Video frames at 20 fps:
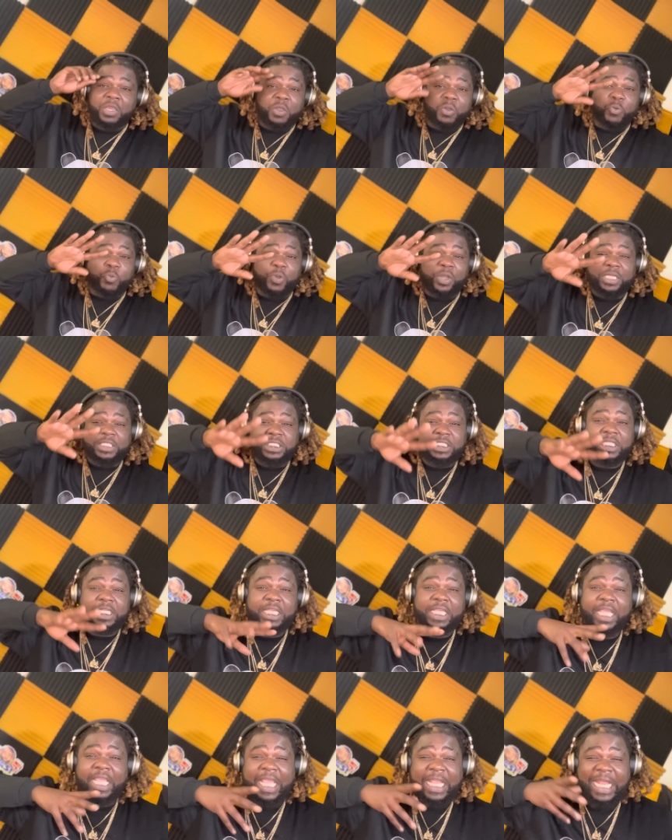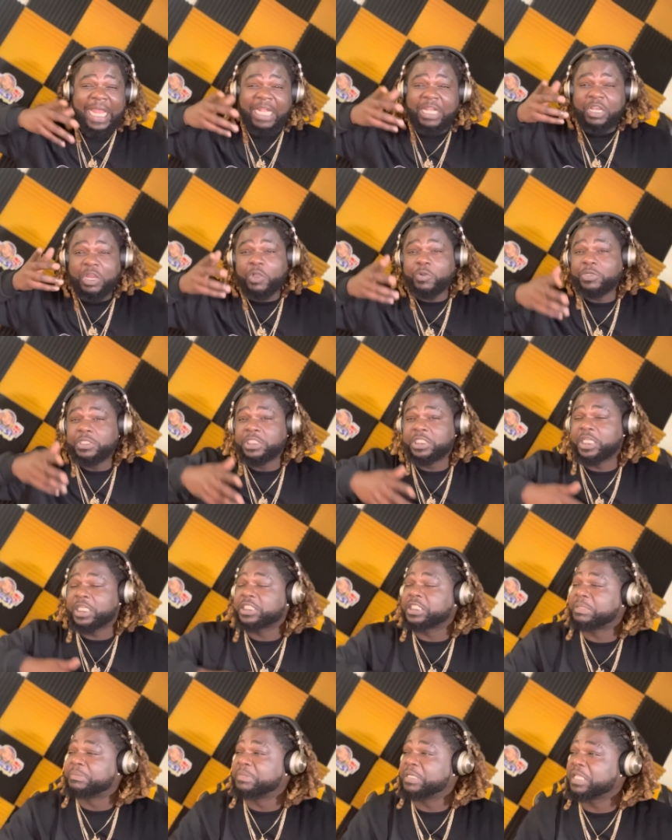Once again, I know it's
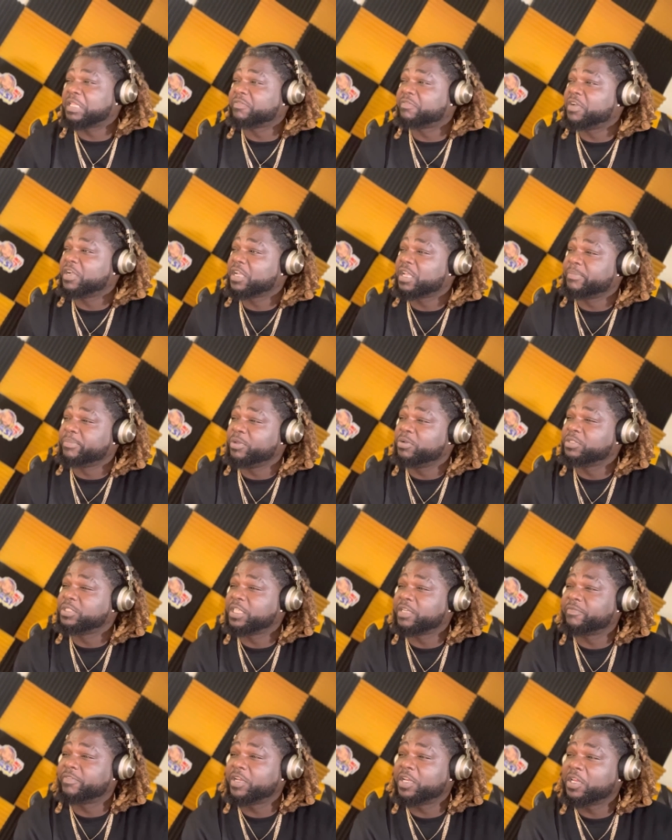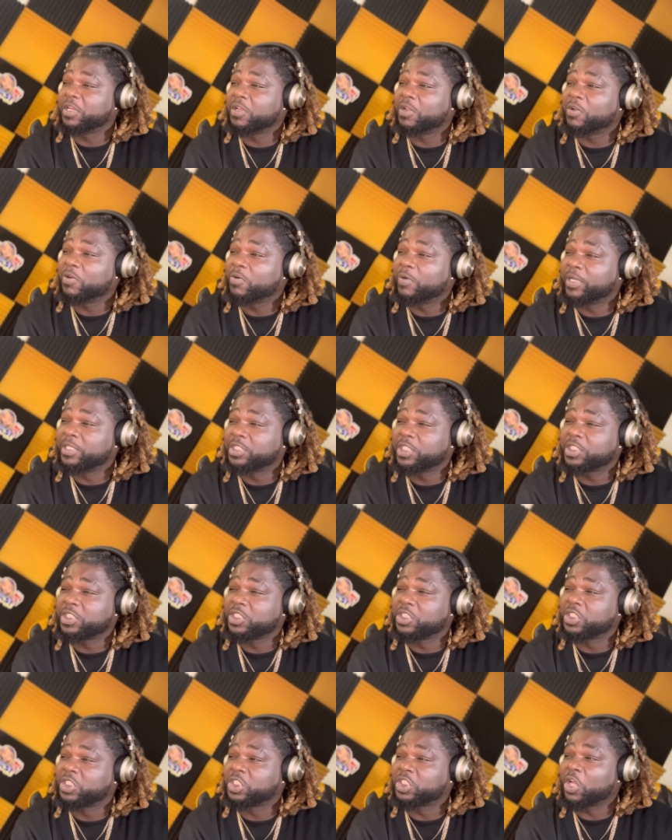just a motherfucking music video and just
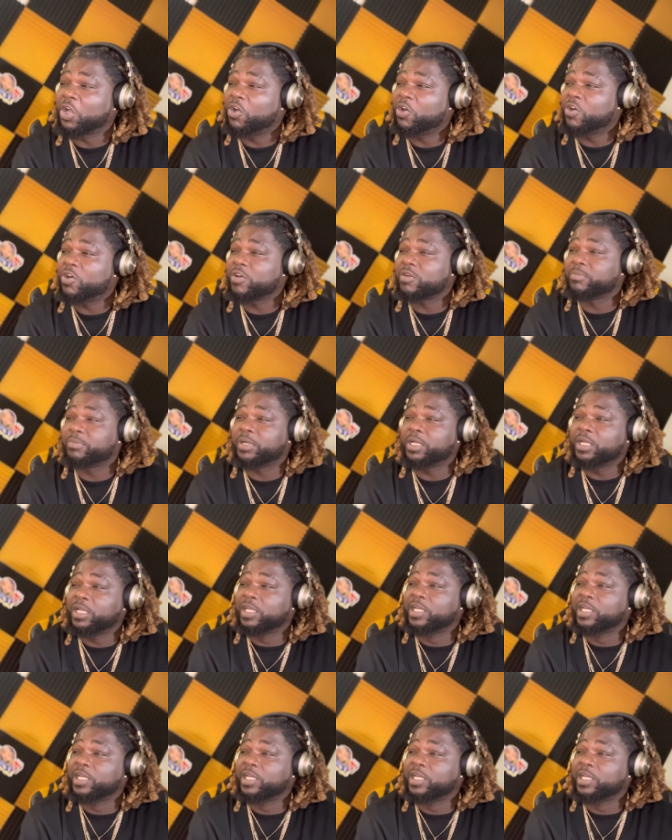a song, but